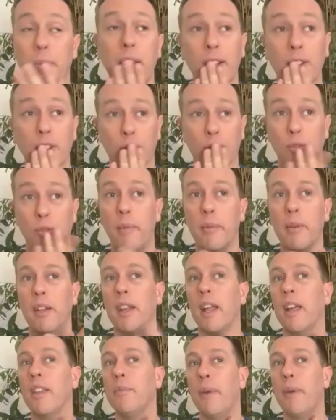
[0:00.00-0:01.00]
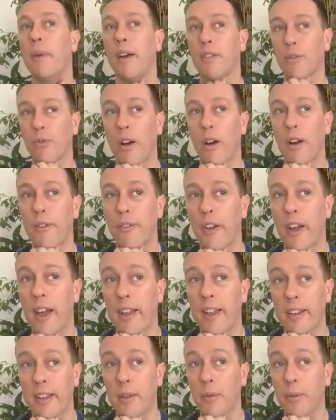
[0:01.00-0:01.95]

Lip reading: admit, I just remembered another basil I've had.